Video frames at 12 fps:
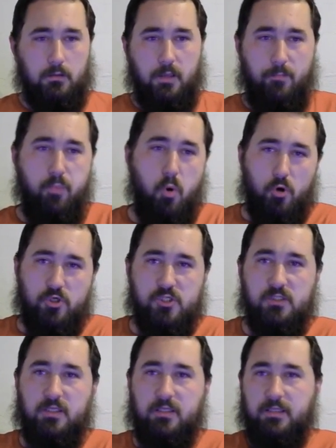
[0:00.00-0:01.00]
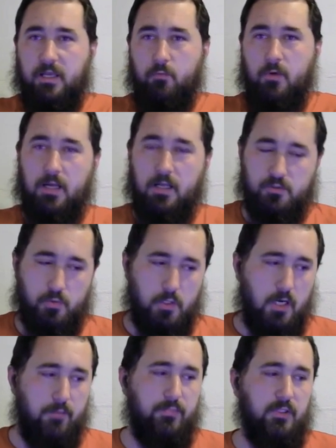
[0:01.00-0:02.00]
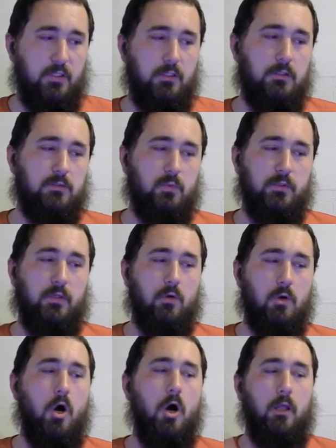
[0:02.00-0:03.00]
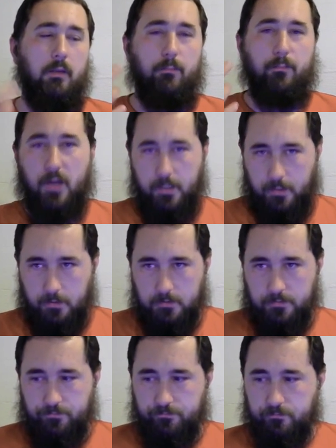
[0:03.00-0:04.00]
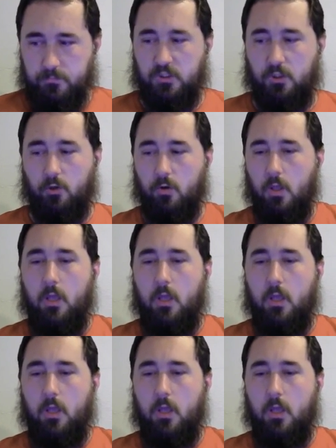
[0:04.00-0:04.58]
that portion that they rent out to a company is what they'll call a bucket. So